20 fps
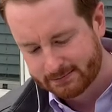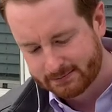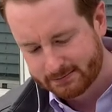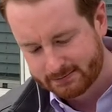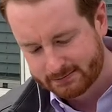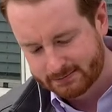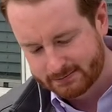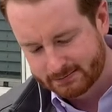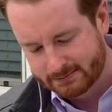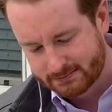
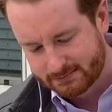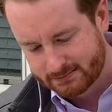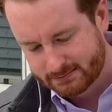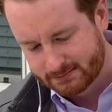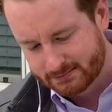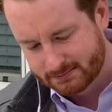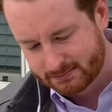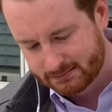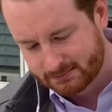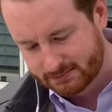
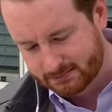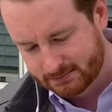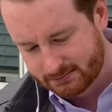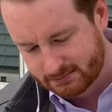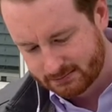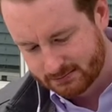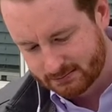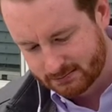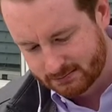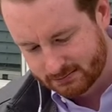
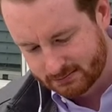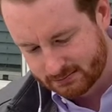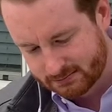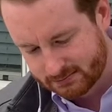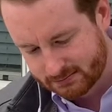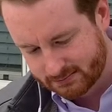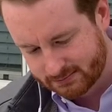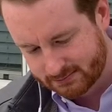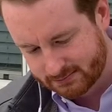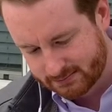
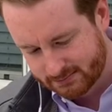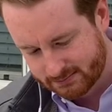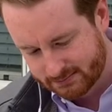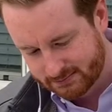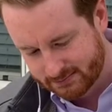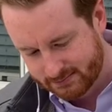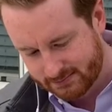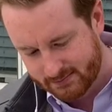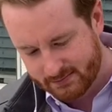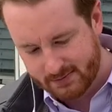
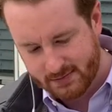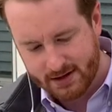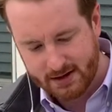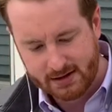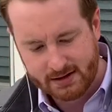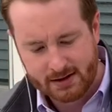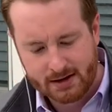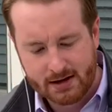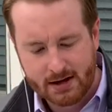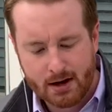
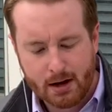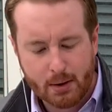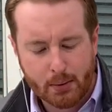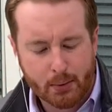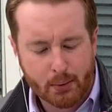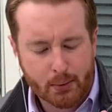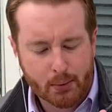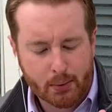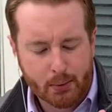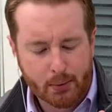
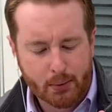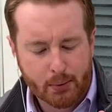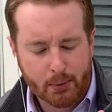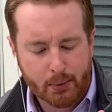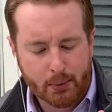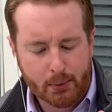Nothing is said.